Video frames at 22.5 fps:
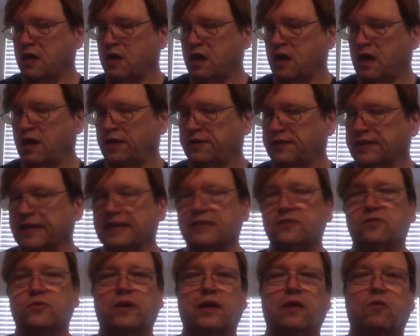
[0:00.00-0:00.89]
Uh, the
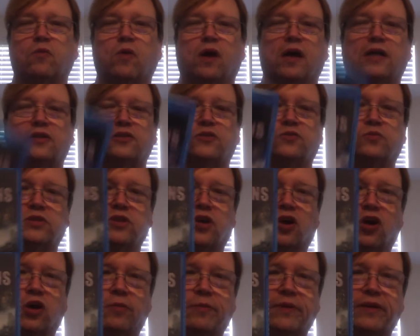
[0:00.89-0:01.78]
next one I watched was
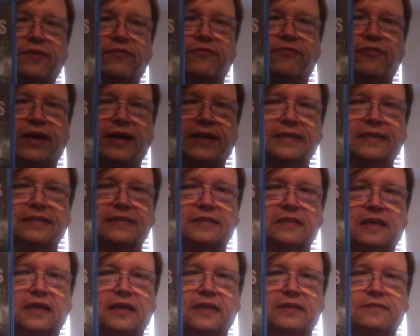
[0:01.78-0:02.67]
Army of
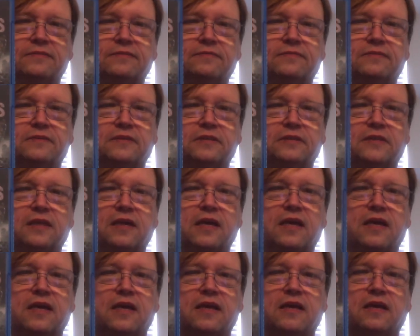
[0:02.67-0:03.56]
Frankenstein.
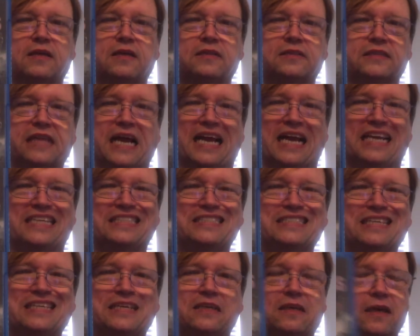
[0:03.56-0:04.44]

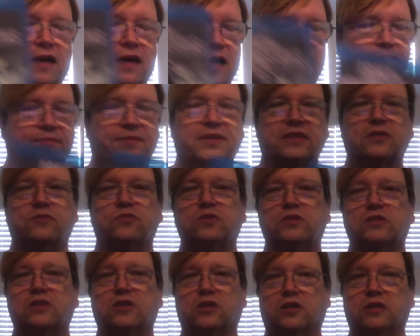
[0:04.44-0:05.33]
Steins. Um, this
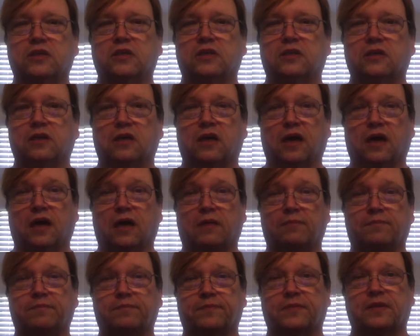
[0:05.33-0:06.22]
was good.
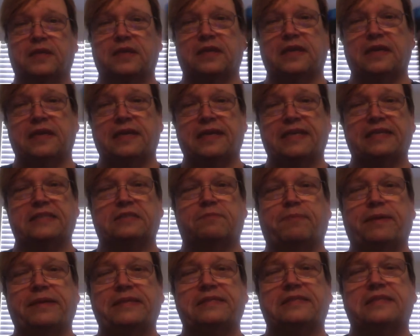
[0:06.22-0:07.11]
Um, it's
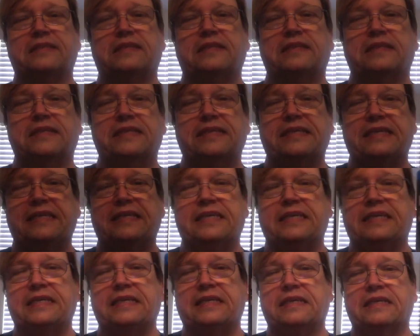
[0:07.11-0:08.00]

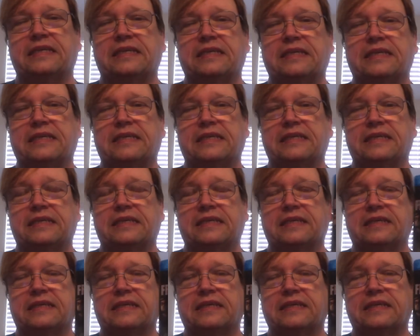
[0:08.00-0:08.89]
basically
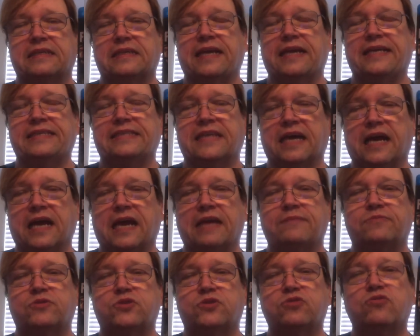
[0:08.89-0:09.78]
a
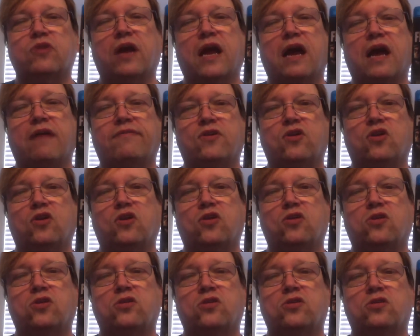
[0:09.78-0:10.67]
time
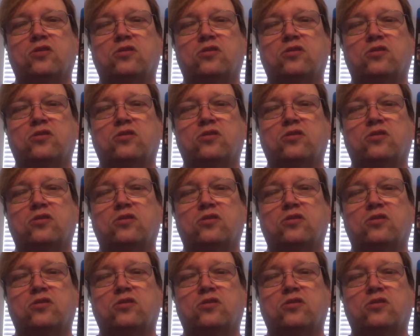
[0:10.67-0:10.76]
travel